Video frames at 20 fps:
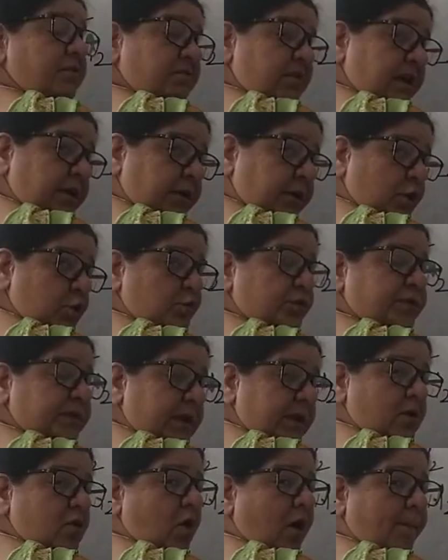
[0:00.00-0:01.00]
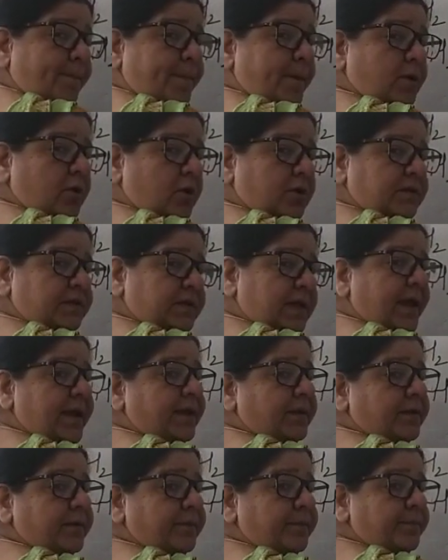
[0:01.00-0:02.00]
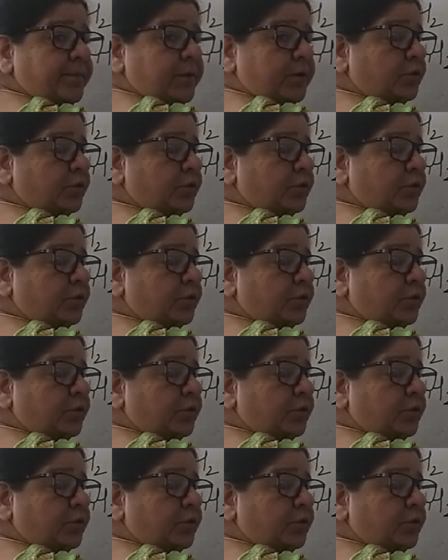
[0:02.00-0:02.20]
reducing copper oxide